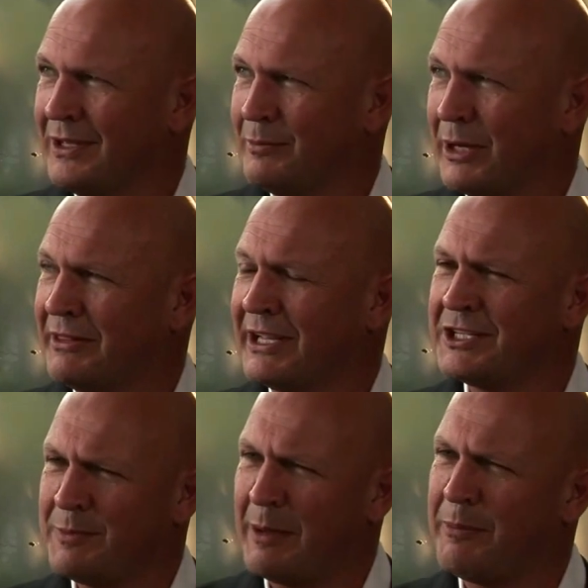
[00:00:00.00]
but I think
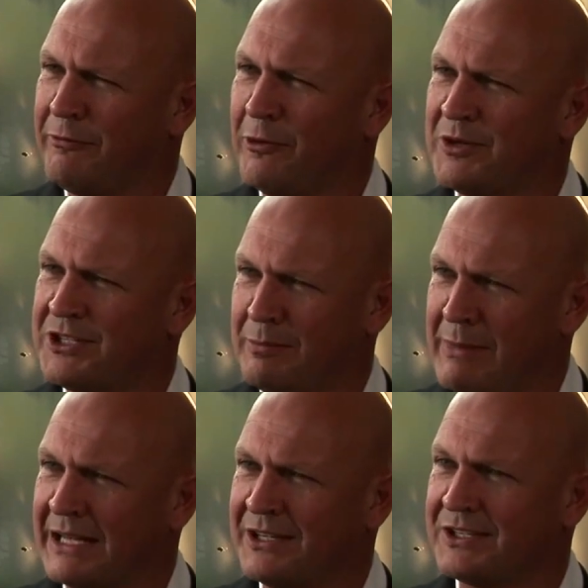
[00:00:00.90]
it's about performance that
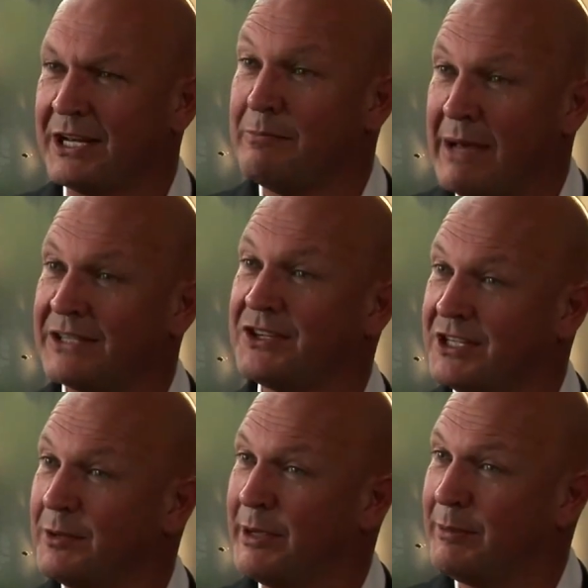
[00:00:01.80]
matters, and it matters
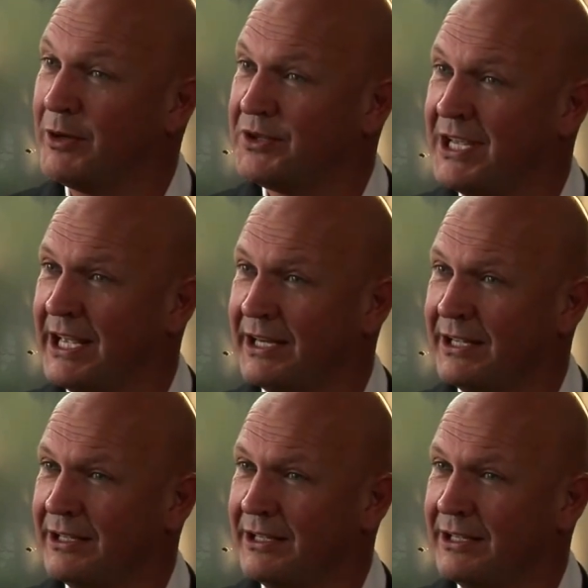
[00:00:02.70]
to the people who see it.